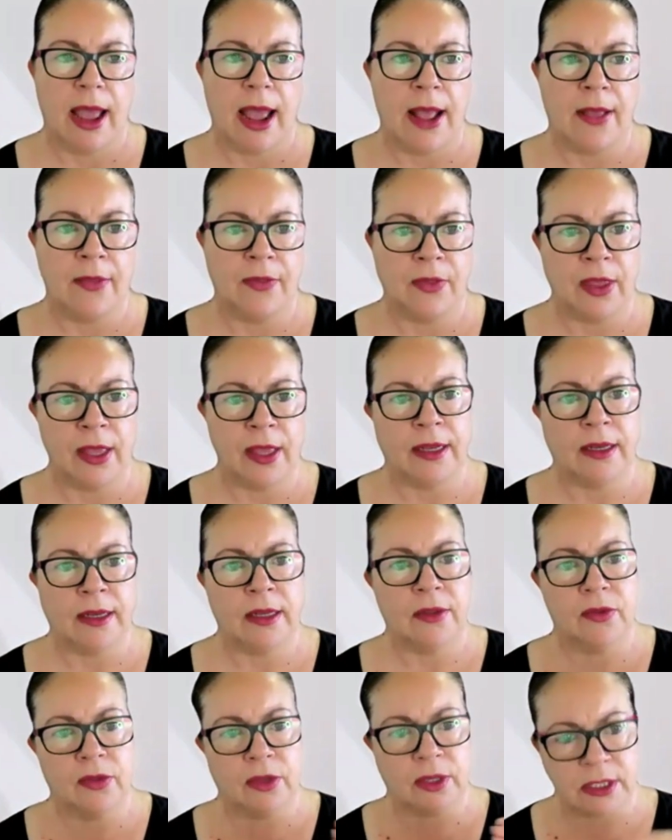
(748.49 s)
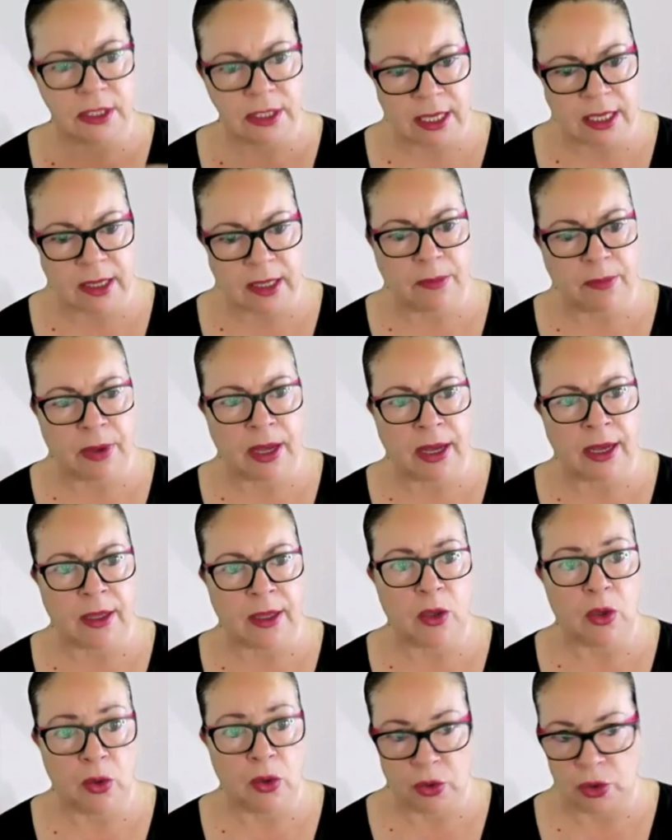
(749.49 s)
And then the second
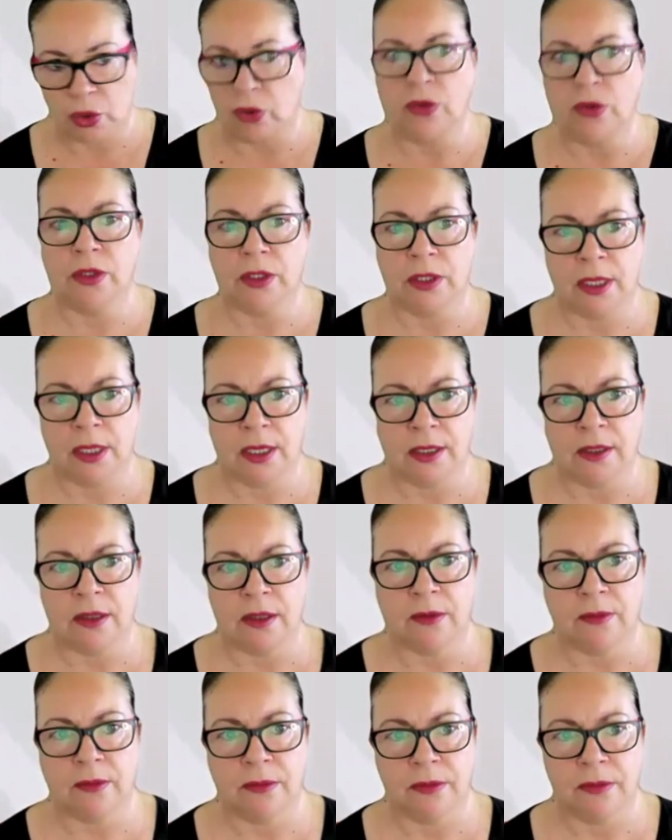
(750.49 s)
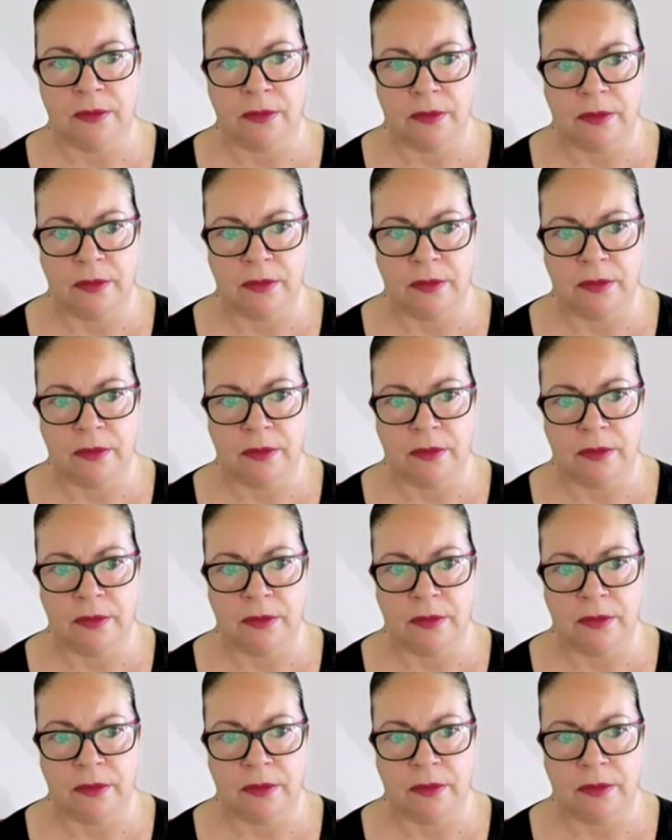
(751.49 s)
part, who shouldn't take them?